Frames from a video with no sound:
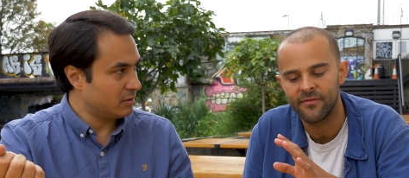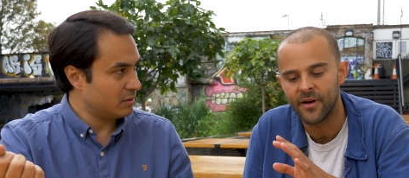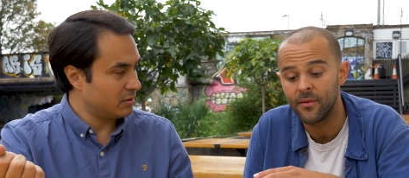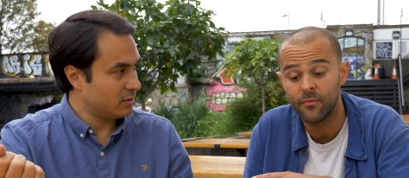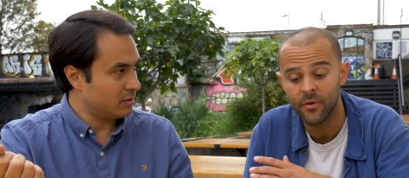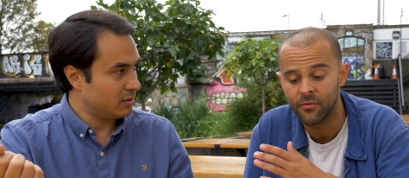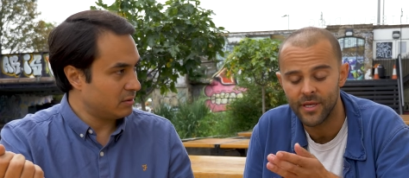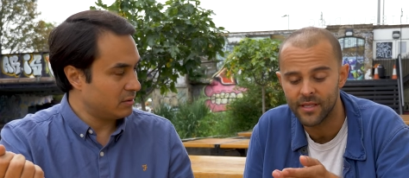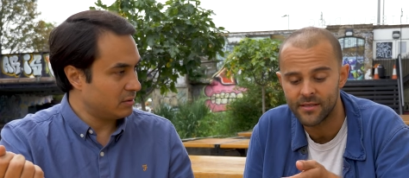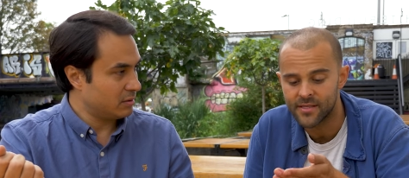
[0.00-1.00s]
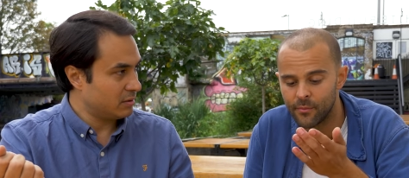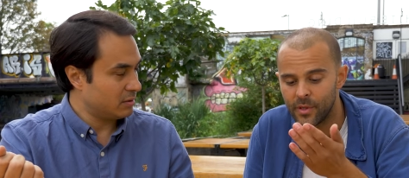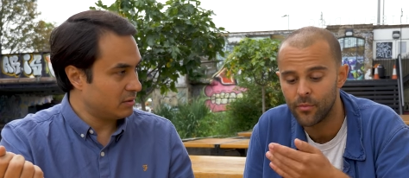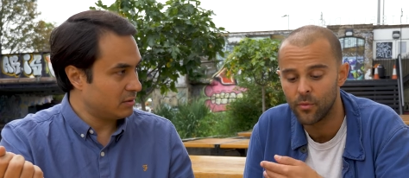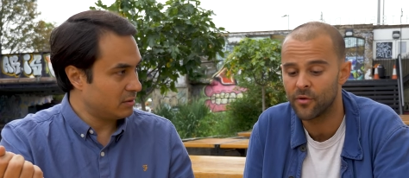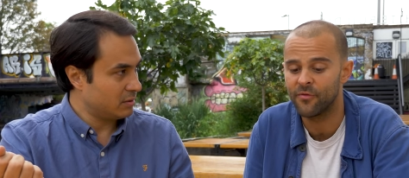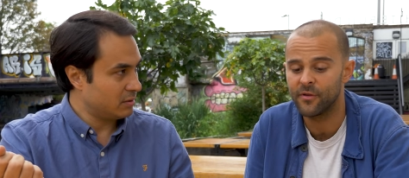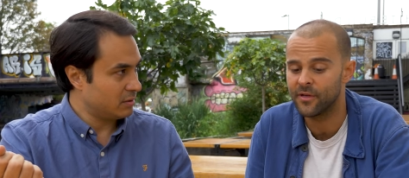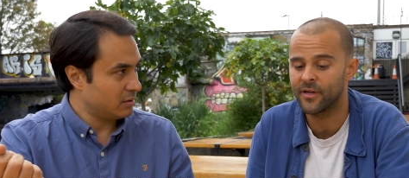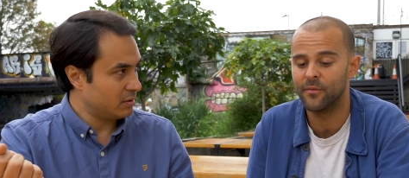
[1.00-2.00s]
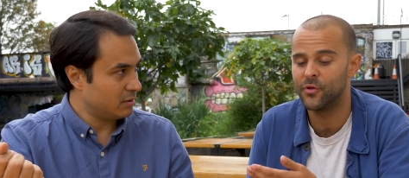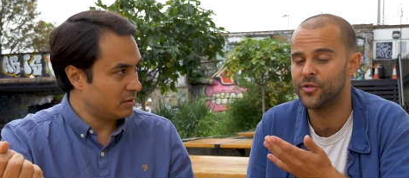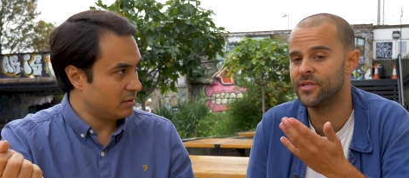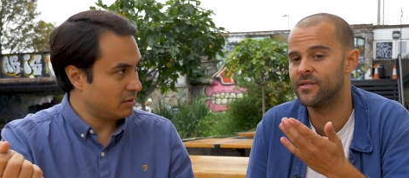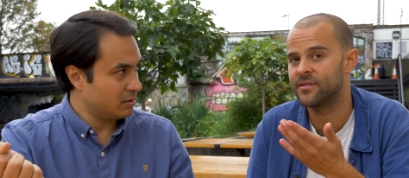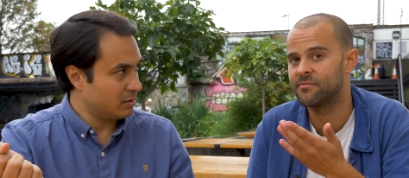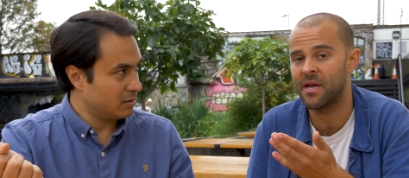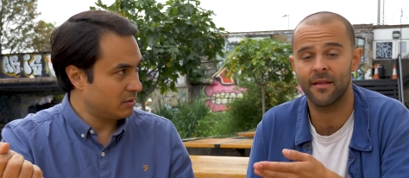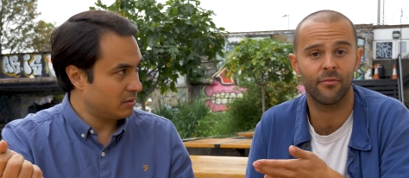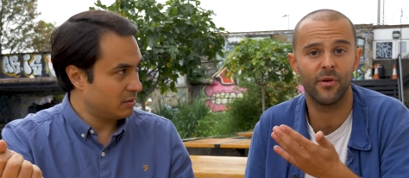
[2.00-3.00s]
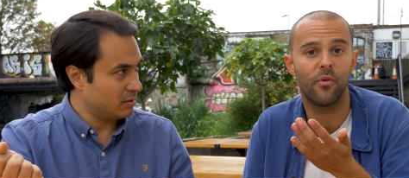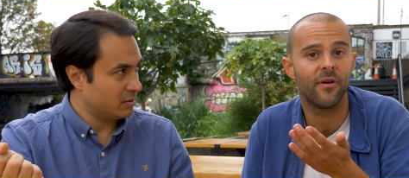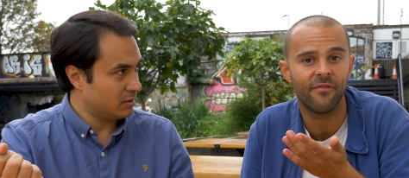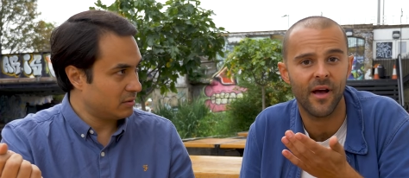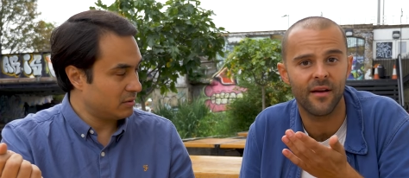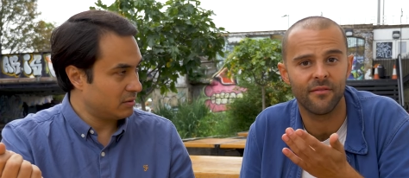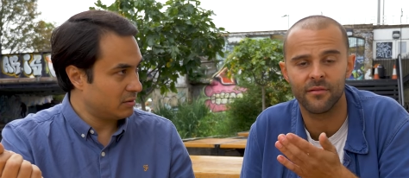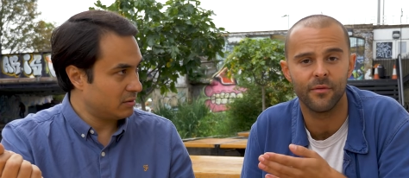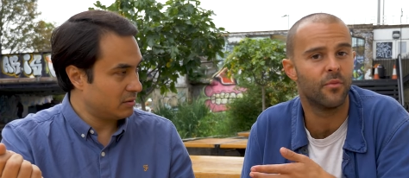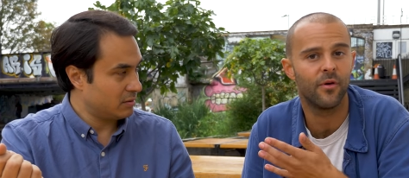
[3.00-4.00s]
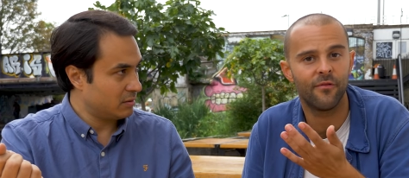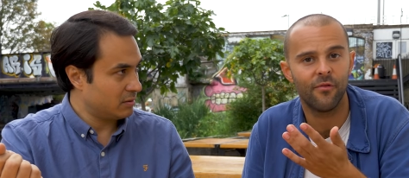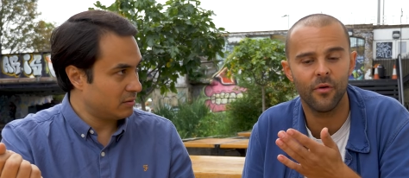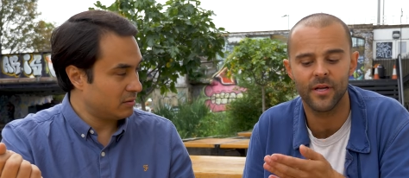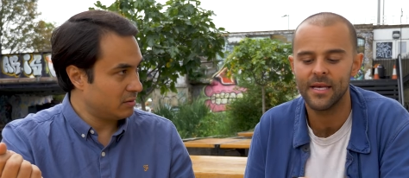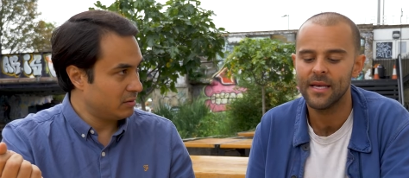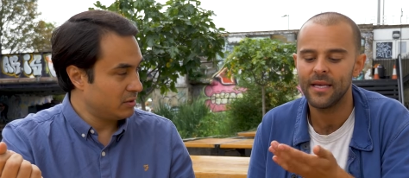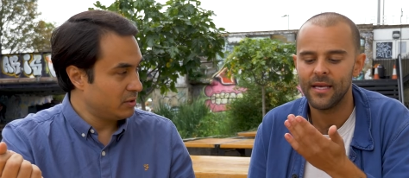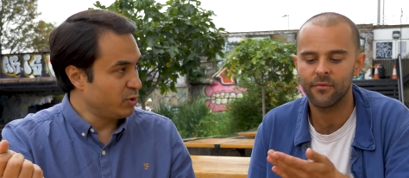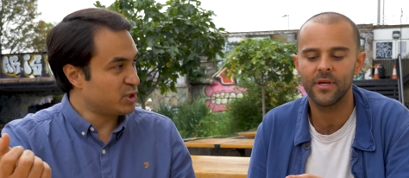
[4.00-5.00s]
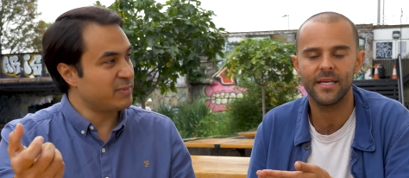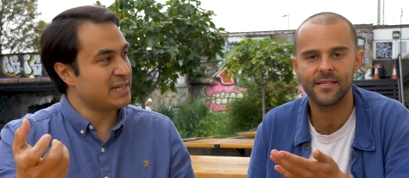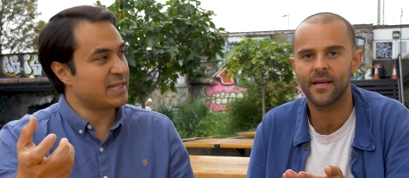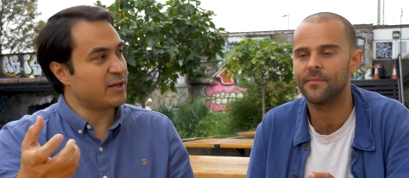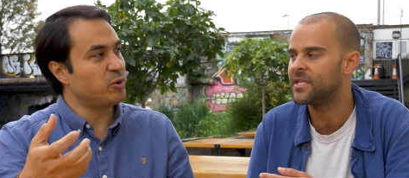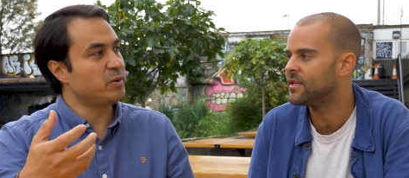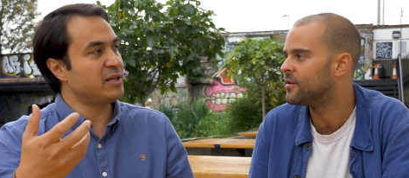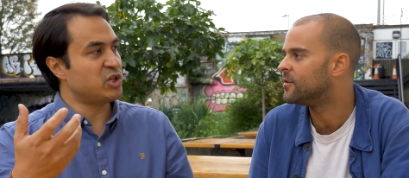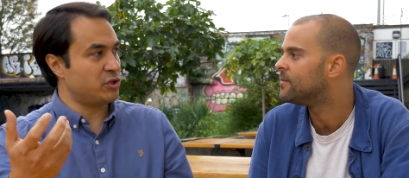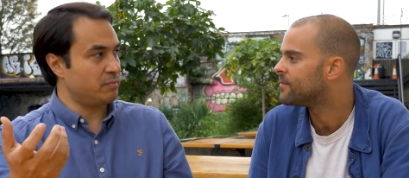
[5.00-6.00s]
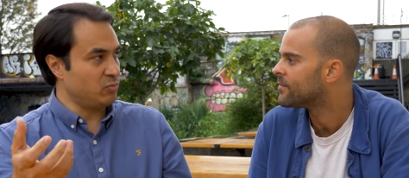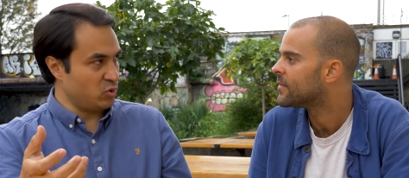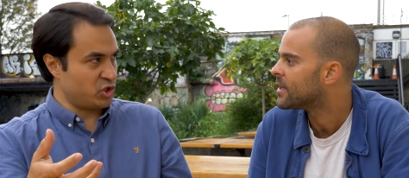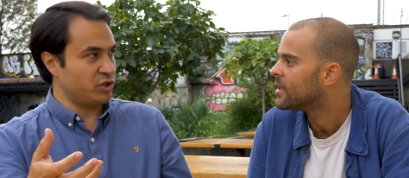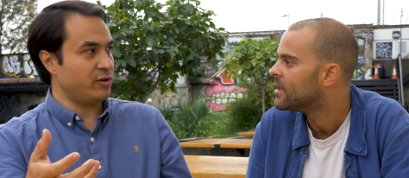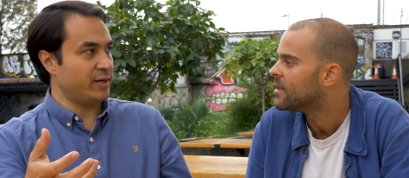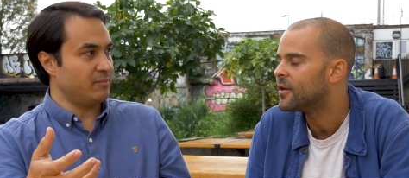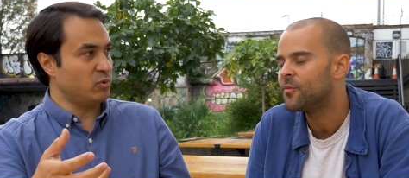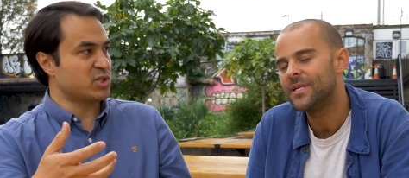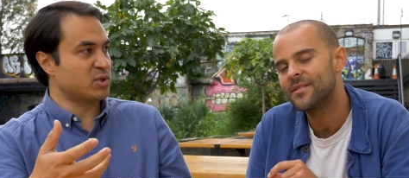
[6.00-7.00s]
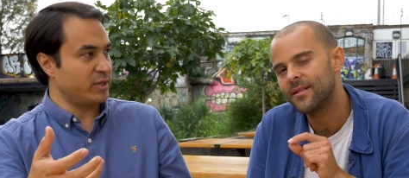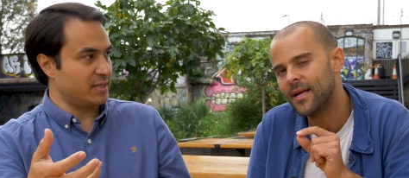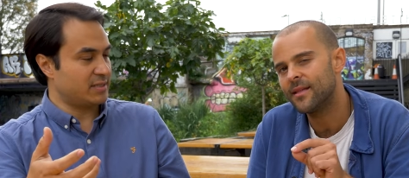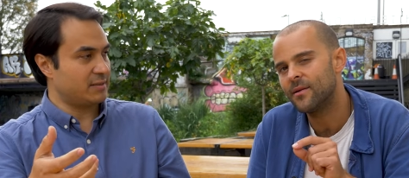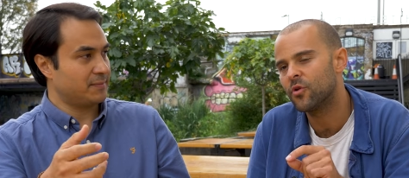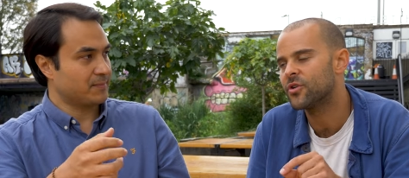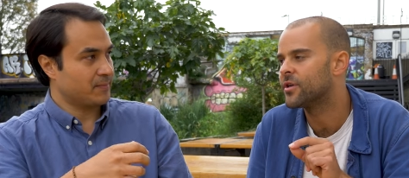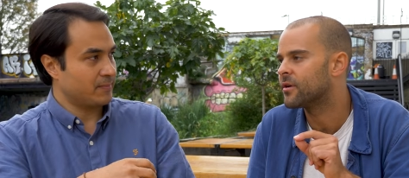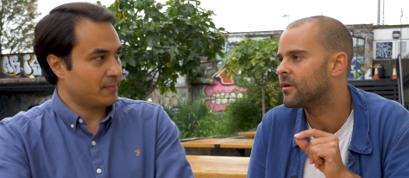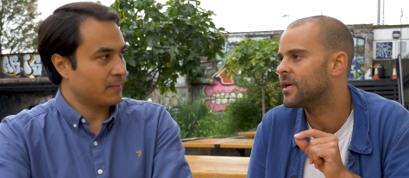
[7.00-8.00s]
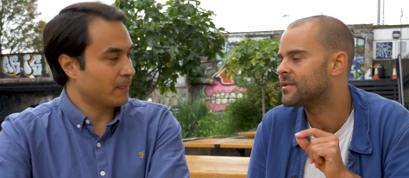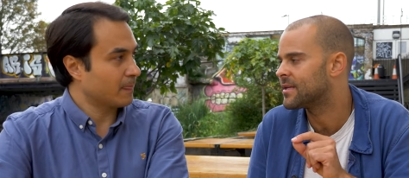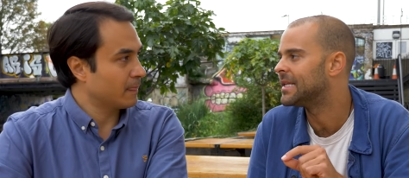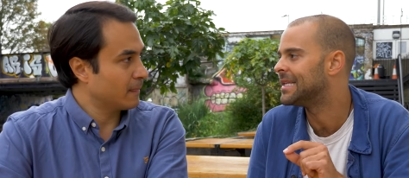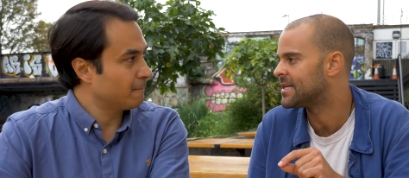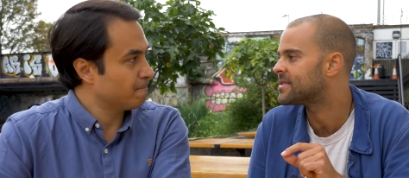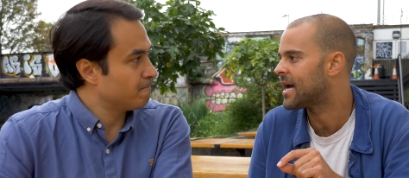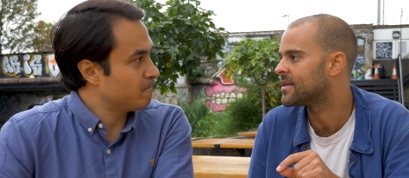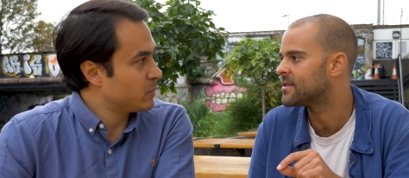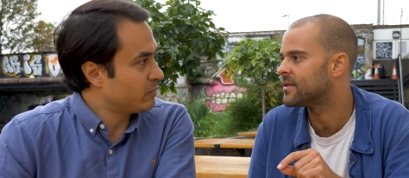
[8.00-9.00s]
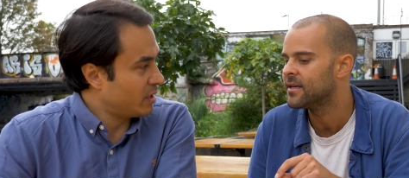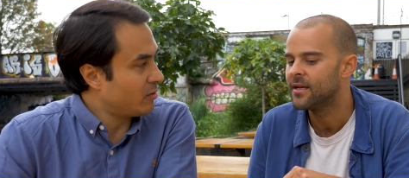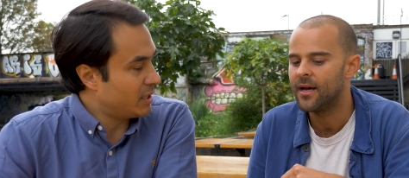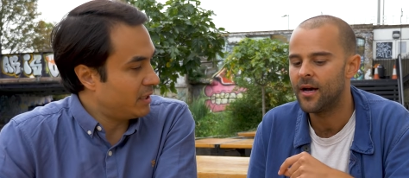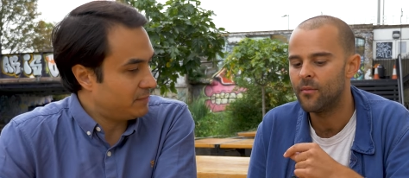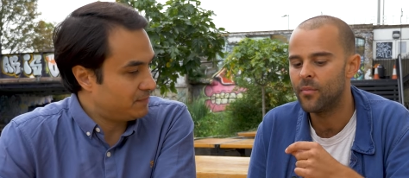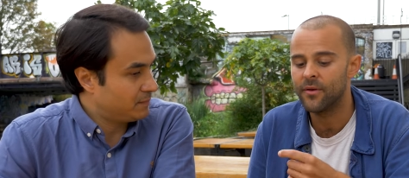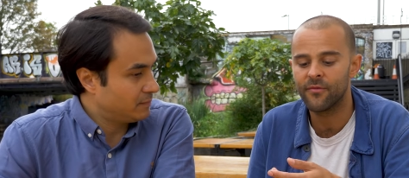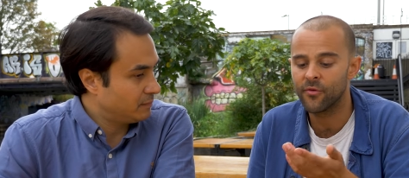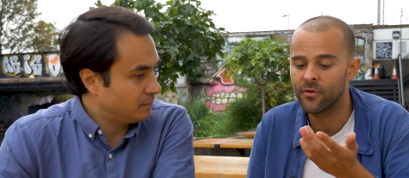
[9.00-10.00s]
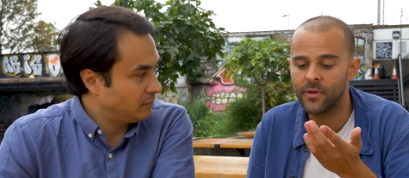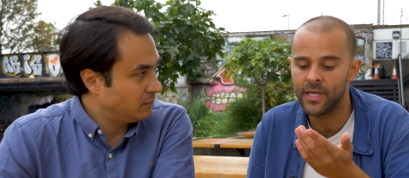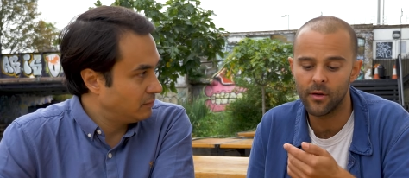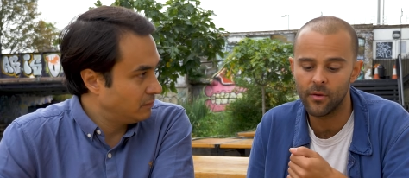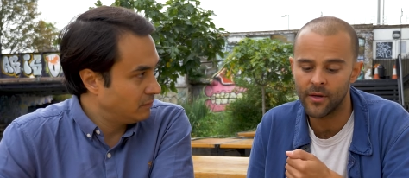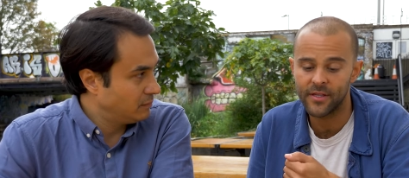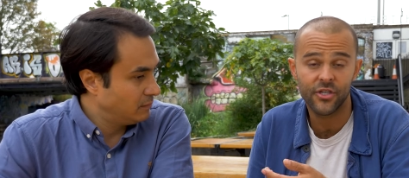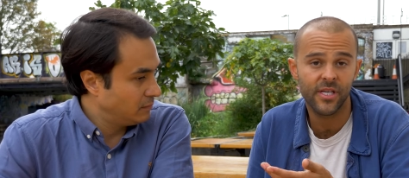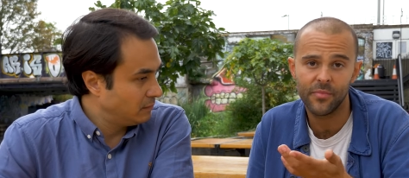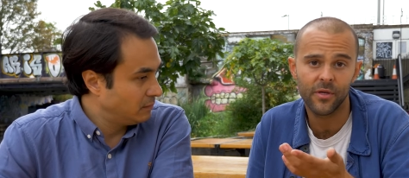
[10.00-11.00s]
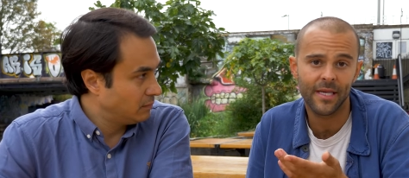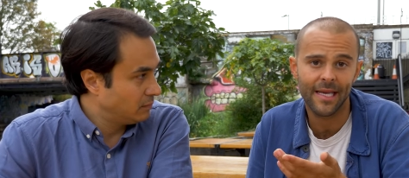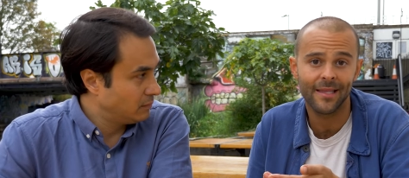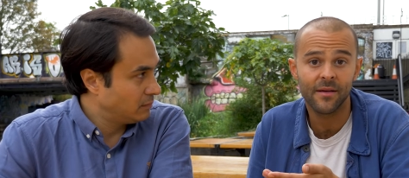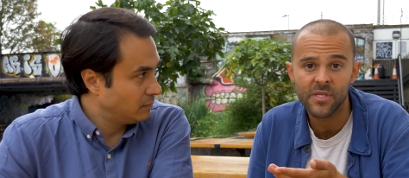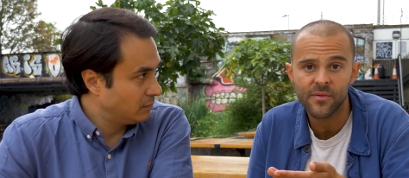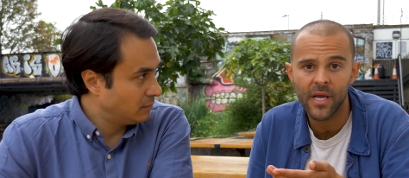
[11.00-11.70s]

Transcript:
Speaker 1: fine. But really, some people prefer their kombuchas at 3.5 or 3.4. It, it which really means there would you. be su
Speaker 2: more sugary, There'd more be sweet. slightly
Speaker 1: more sugar and slightly less acid. Okay. Um, but for you know, on the cheap, you can get litmus